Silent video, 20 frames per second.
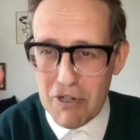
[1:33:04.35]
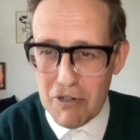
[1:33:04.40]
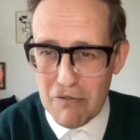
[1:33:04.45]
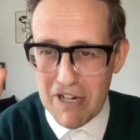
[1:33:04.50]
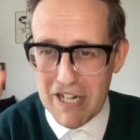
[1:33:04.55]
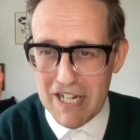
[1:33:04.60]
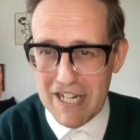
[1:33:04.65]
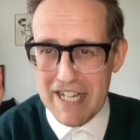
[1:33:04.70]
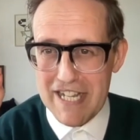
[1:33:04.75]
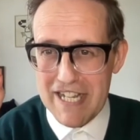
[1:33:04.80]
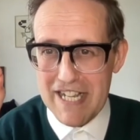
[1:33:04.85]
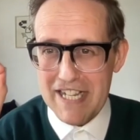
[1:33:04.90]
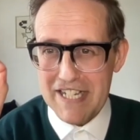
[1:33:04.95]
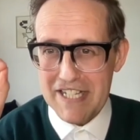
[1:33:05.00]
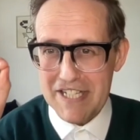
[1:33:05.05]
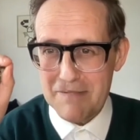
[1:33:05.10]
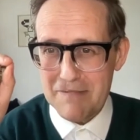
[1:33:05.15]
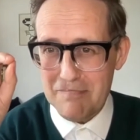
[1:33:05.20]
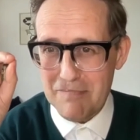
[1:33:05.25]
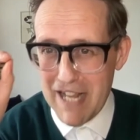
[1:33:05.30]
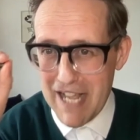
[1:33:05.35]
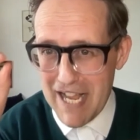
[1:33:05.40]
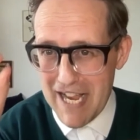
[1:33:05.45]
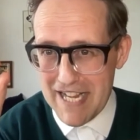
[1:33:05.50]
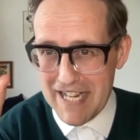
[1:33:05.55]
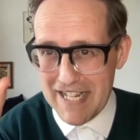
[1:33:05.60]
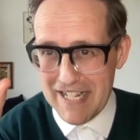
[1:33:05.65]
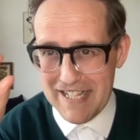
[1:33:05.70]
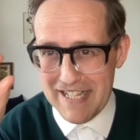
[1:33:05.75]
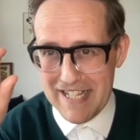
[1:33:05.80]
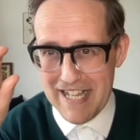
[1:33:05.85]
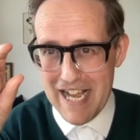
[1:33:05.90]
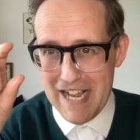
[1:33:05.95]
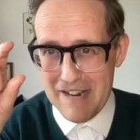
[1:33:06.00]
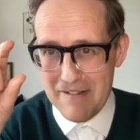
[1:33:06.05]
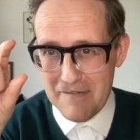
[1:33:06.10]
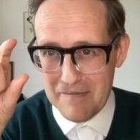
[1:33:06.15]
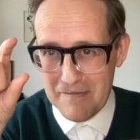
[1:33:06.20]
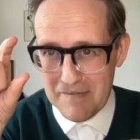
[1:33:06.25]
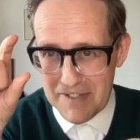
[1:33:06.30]
quickly explain
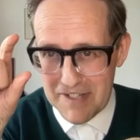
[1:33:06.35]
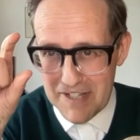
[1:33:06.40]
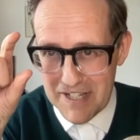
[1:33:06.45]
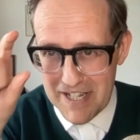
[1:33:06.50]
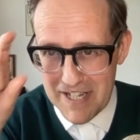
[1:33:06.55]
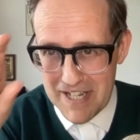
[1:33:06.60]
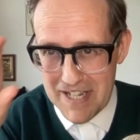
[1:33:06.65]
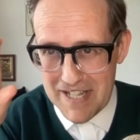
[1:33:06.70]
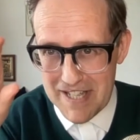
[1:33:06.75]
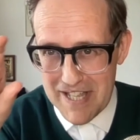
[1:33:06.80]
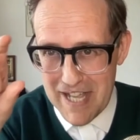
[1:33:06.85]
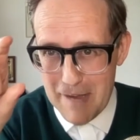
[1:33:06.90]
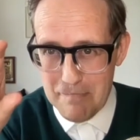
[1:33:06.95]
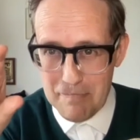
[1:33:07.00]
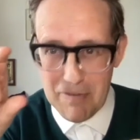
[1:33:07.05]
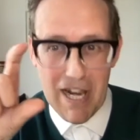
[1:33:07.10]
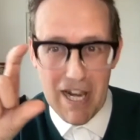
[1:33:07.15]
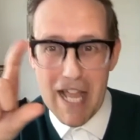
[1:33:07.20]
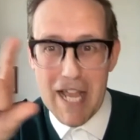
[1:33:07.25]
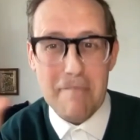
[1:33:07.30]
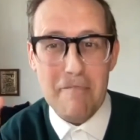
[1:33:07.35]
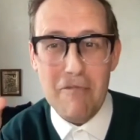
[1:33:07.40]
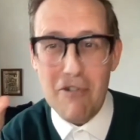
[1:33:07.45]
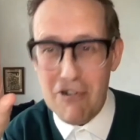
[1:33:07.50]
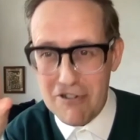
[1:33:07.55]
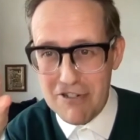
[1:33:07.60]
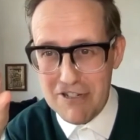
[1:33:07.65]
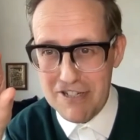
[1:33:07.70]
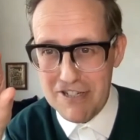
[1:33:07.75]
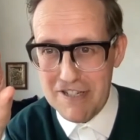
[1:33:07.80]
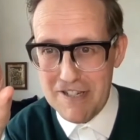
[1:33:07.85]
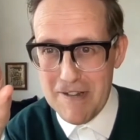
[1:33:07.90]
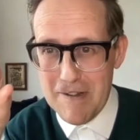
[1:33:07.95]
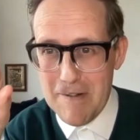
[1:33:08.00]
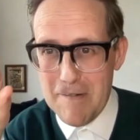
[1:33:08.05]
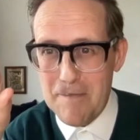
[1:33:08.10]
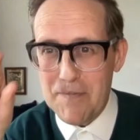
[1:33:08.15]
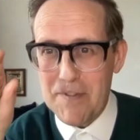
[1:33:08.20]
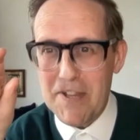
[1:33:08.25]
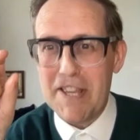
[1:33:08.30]
that uh, that playbook
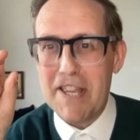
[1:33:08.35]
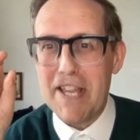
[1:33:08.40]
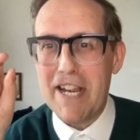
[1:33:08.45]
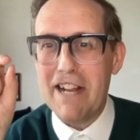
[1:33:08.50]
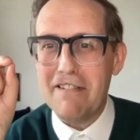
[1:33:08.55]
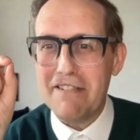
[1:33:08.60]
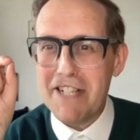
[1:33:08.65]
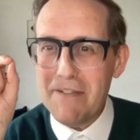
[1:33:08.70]
and then i'll yeah.